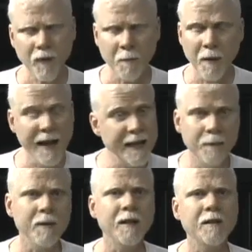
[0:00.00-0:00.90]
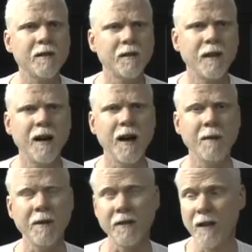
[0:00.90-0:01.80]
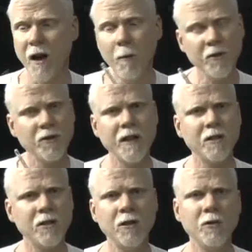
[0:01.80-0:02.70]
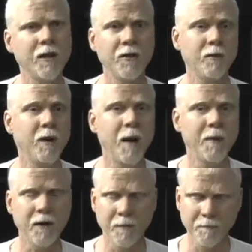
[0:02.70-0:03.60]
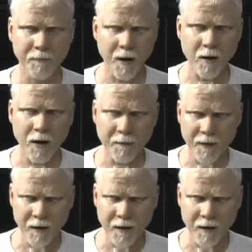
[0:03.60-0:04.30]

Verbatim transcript: by any means. Um, it's almost like just using a thermometer, all right?